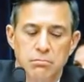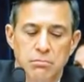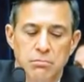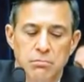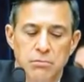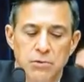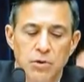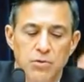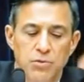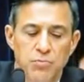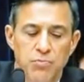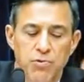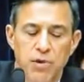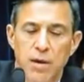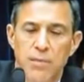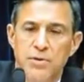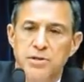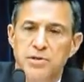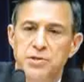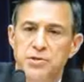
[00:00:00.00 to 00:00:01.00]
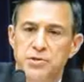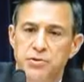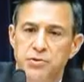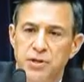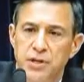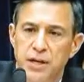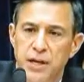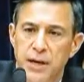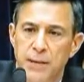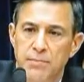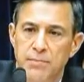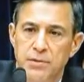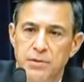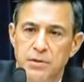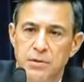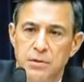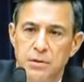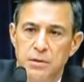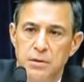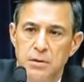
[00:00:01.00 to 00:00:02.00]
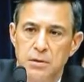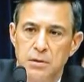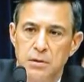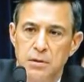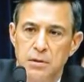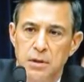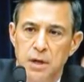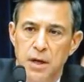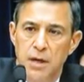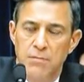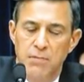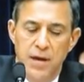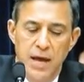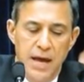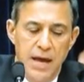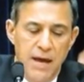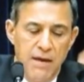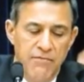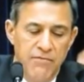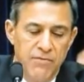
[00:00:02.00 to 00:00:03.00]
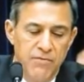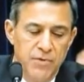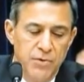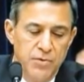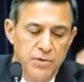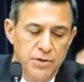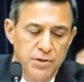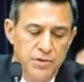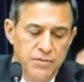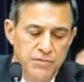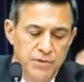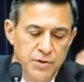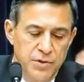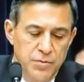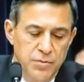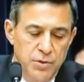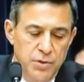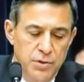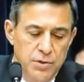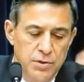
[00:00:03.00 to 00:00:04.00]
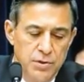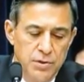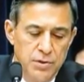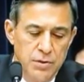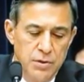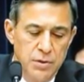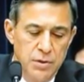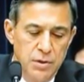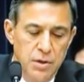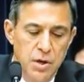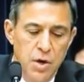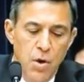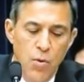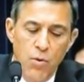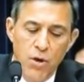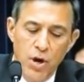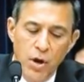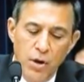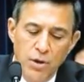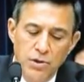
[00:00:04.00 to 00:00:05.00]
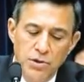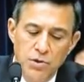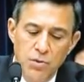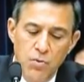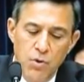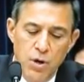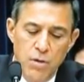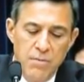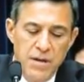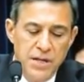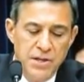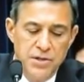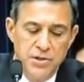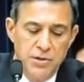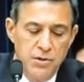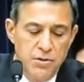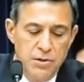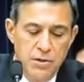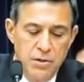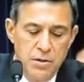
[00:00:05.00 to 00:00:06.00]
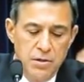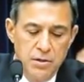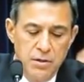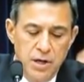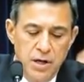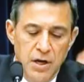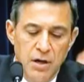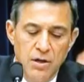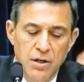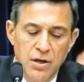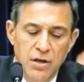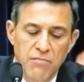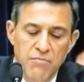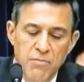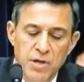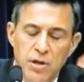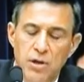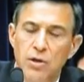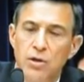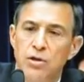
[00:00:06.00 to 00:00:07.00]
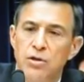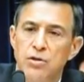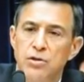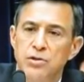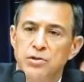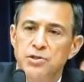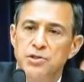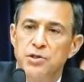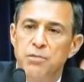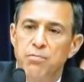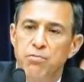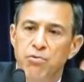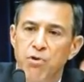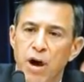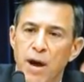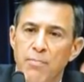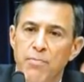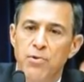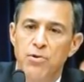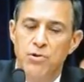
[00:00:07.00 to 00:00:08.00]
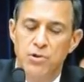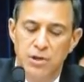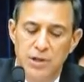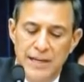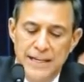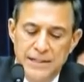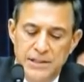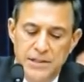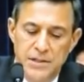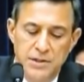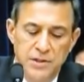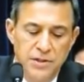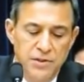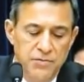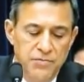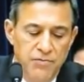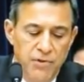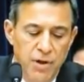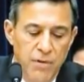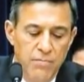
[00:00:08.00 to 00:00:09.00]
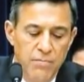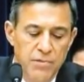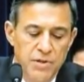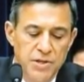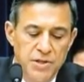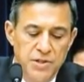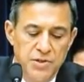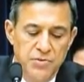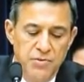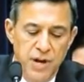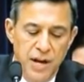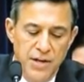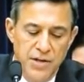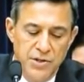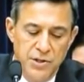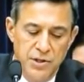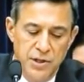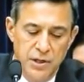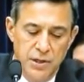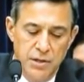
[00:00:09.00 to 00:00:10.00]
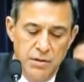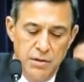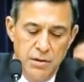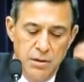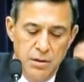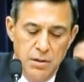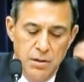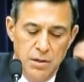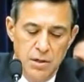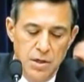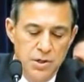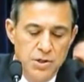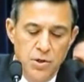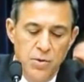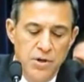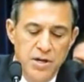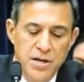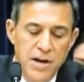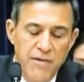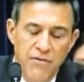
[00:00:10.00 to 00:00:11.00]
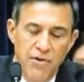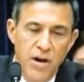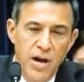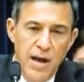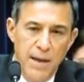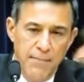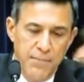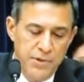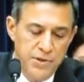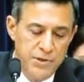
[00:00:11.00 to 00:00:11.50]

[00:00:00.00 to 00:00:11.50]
those promises are kept on behalf of those individuals. We also want to make certain that our government learns the proper lessons from this tragedy, so it never happens